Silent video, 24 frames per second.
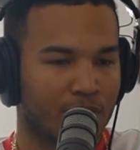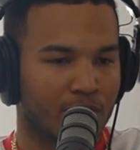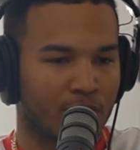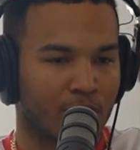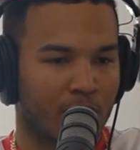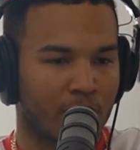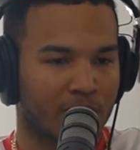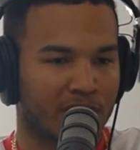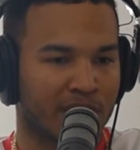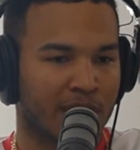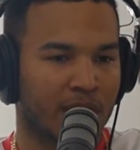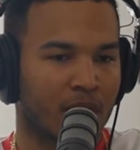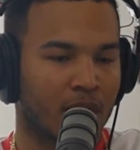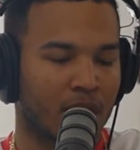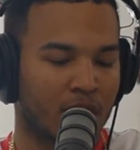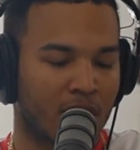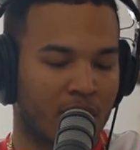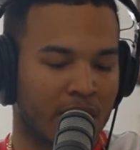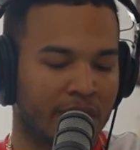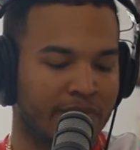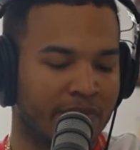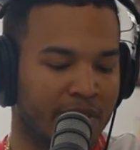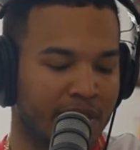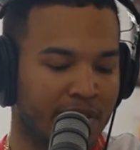You know what I'm saying? A
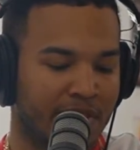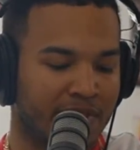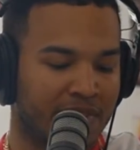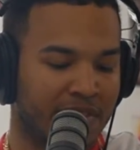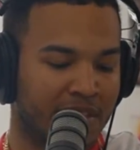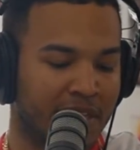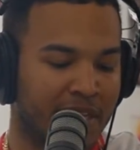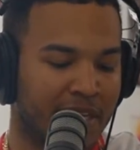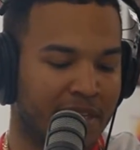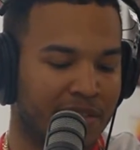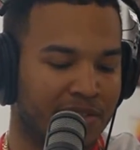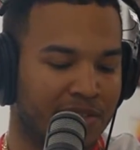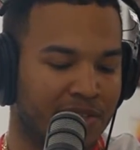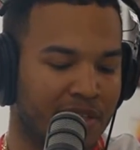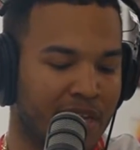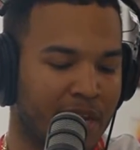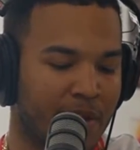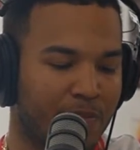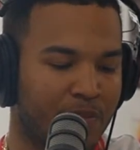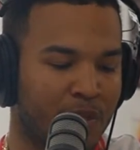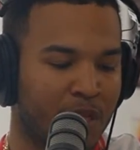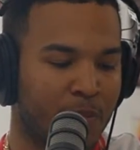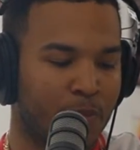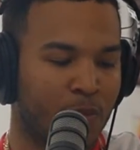lot of the things
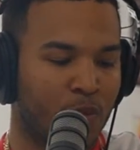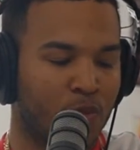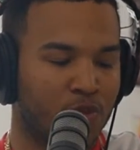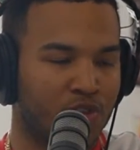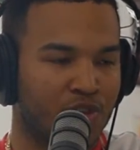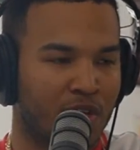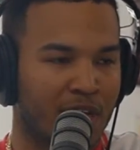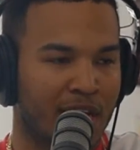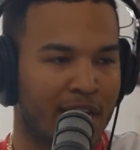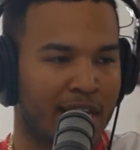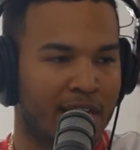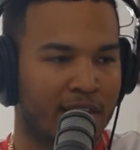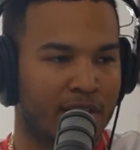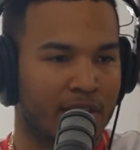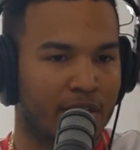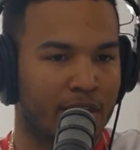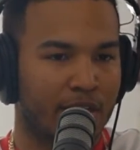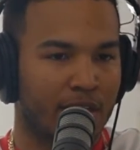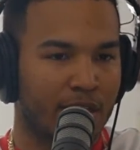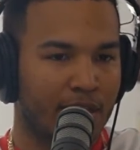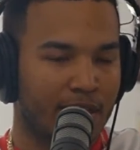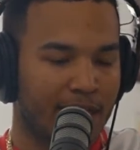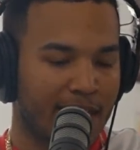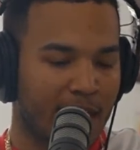that people try and,
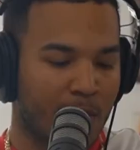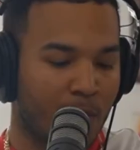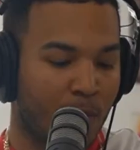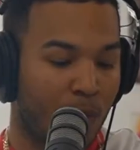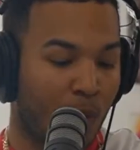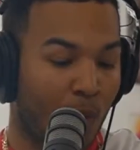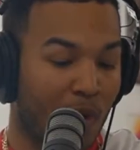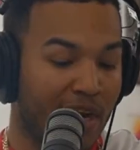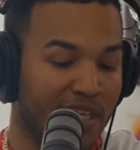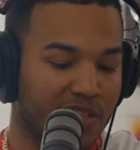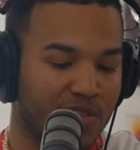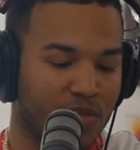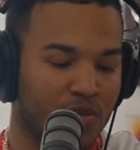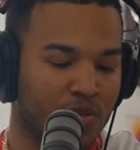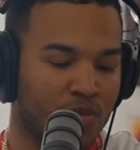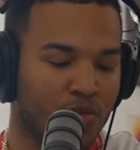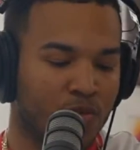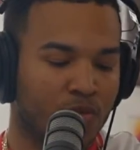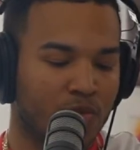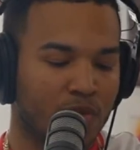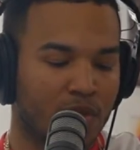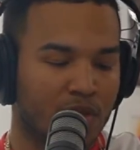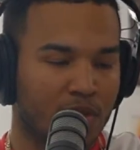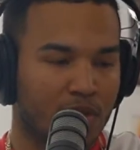and point
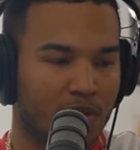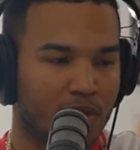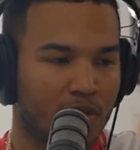to,